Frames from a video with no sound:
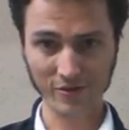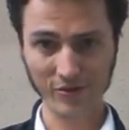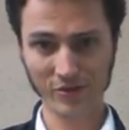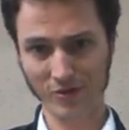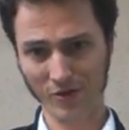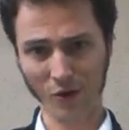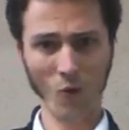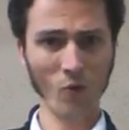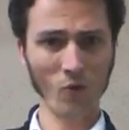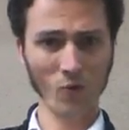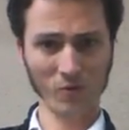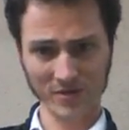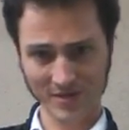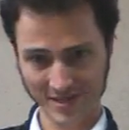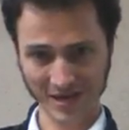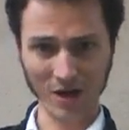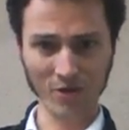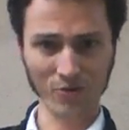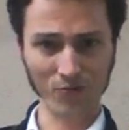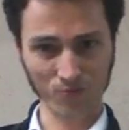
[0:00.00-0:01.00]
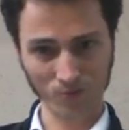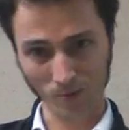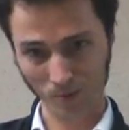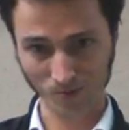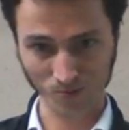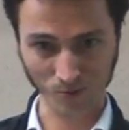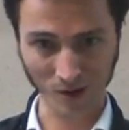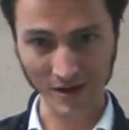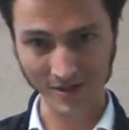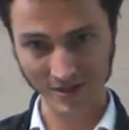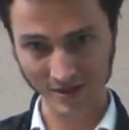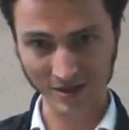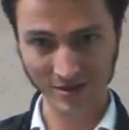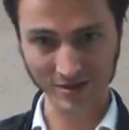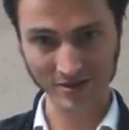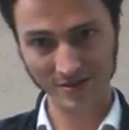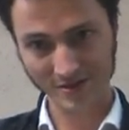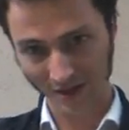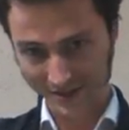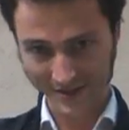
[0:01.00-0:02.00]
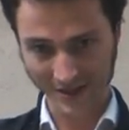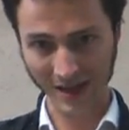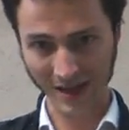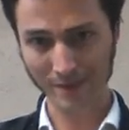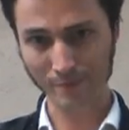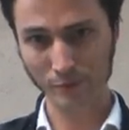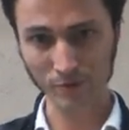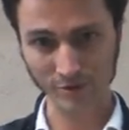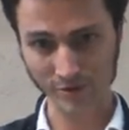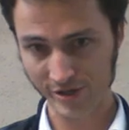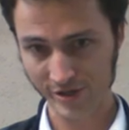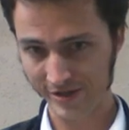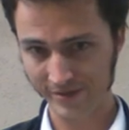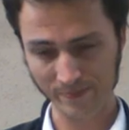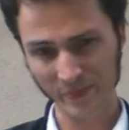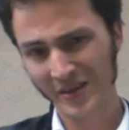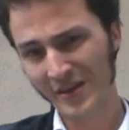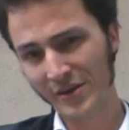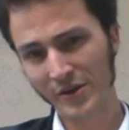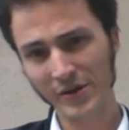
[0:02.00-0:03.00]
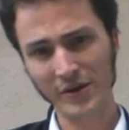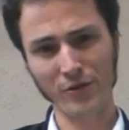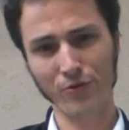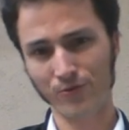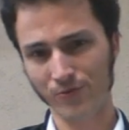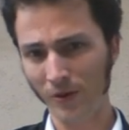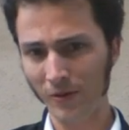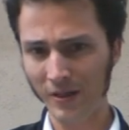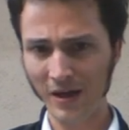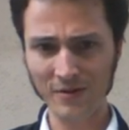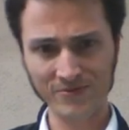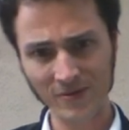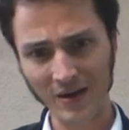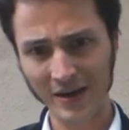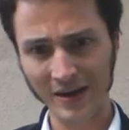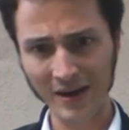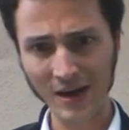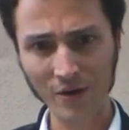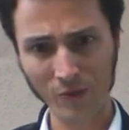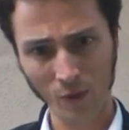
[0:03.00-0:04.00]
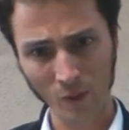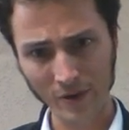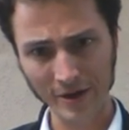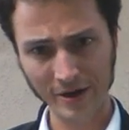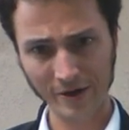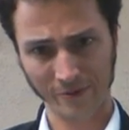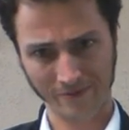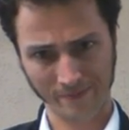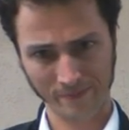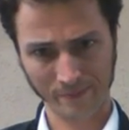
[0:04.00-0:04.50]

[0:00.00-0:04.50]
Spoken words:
The whole South will rise again, dunce hat bullshit. You can throw that fucking out the window.